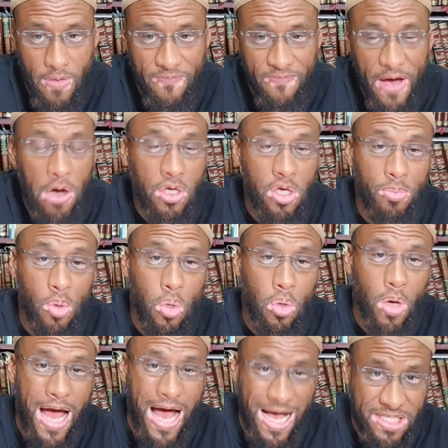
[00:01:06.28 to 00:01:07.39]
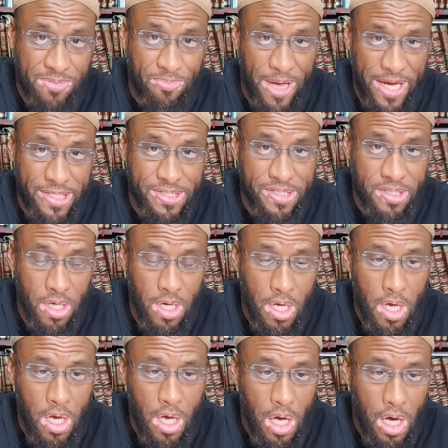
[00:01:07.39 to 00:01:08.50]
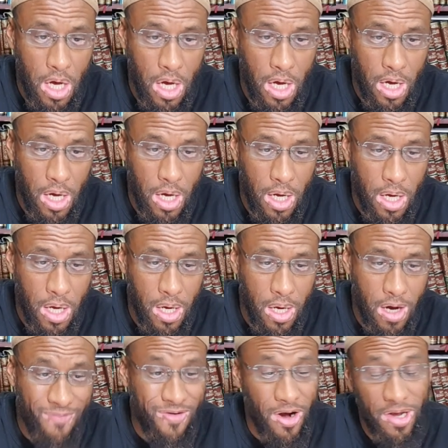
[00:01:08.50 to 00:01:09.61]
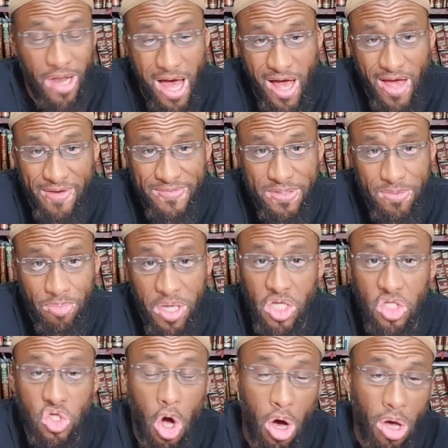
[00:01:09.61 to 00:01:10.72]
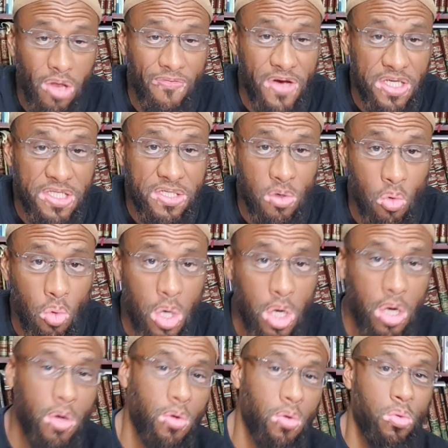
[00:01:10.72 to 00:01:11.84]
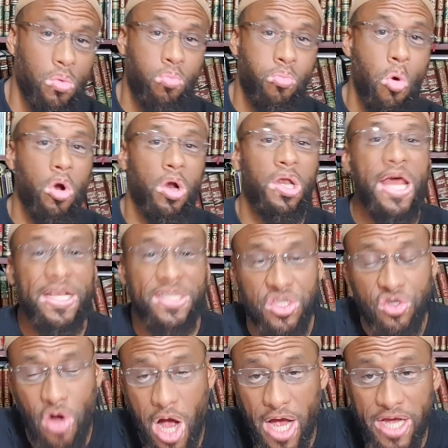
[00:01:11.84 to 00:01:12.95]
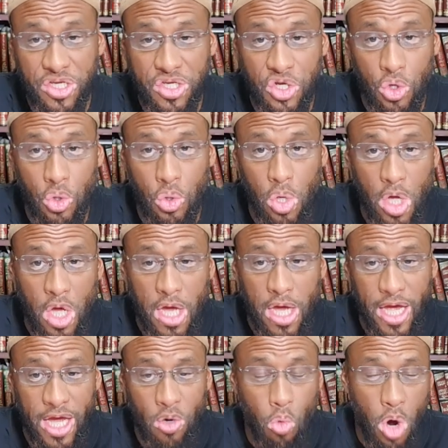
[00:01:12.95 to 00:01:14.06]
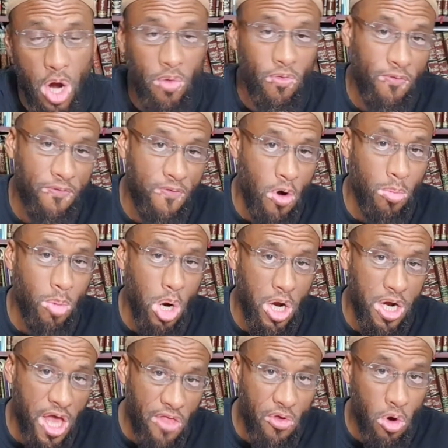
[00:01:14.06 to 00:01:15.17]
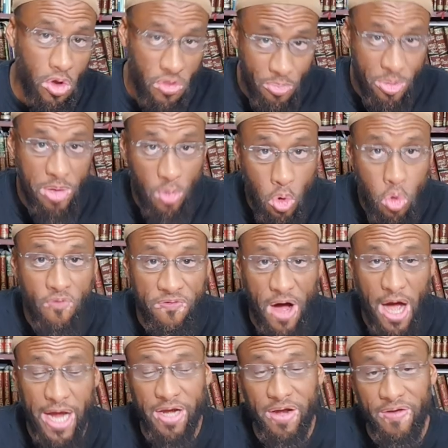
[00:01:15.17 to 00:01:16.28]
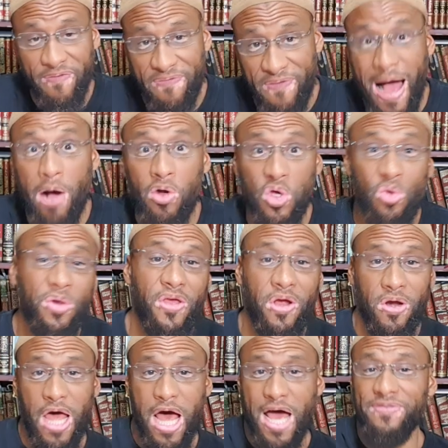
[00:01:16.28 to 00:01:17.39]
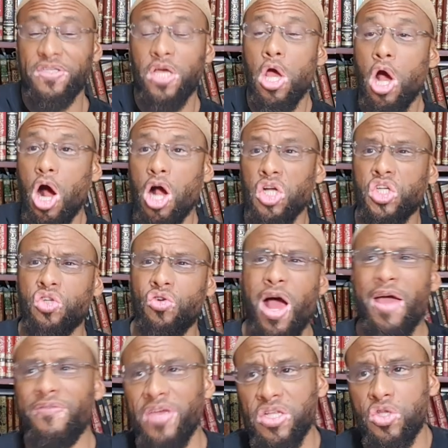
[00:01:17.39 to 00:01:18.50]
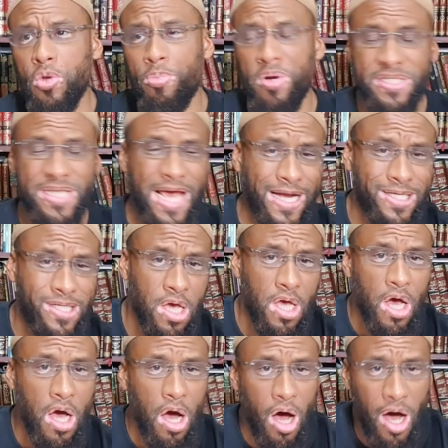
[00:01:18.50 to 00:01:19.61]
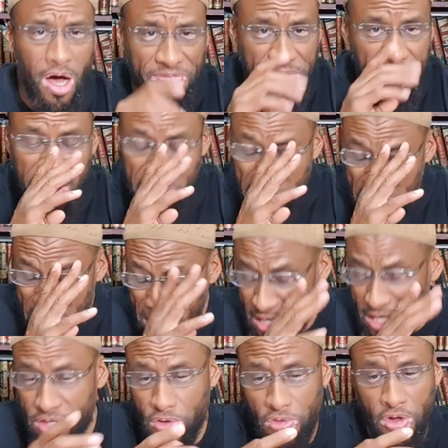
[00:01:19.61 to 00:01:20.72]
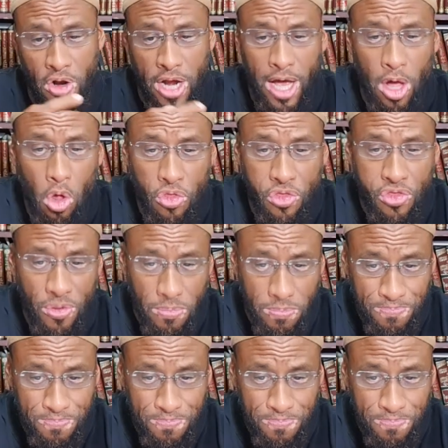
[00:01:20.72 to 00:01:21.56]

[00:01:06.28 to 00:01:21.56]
valuable aspects uh, of our lives because all of us were more or less trying to in one form or another or the people who find value in their lives are striving to protect often either their health